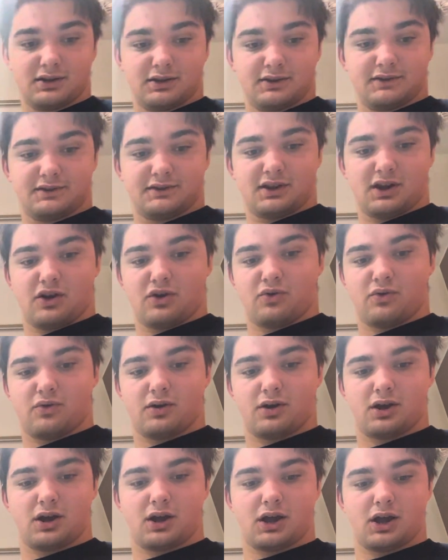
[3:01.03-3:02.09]
So,
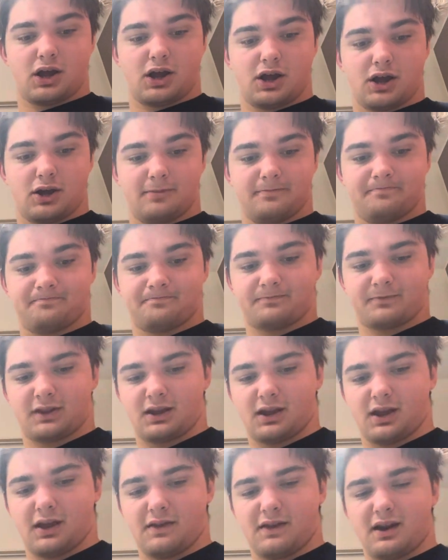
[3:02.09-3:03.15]

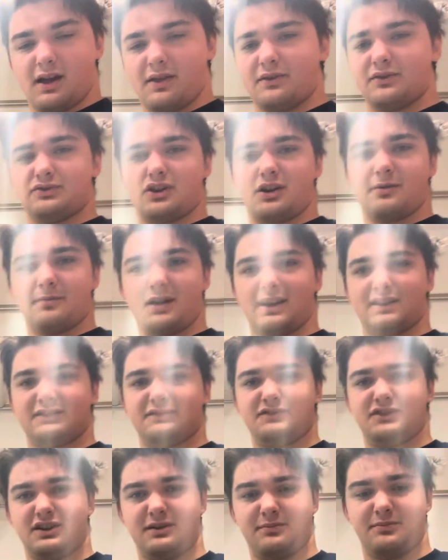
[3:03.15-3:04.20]
and then other drawbacks of
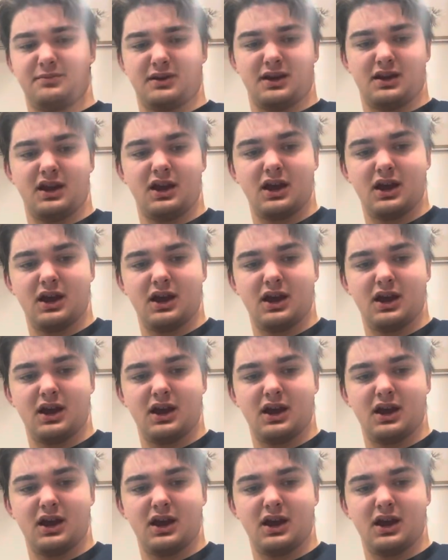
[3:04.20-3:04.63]
GDP,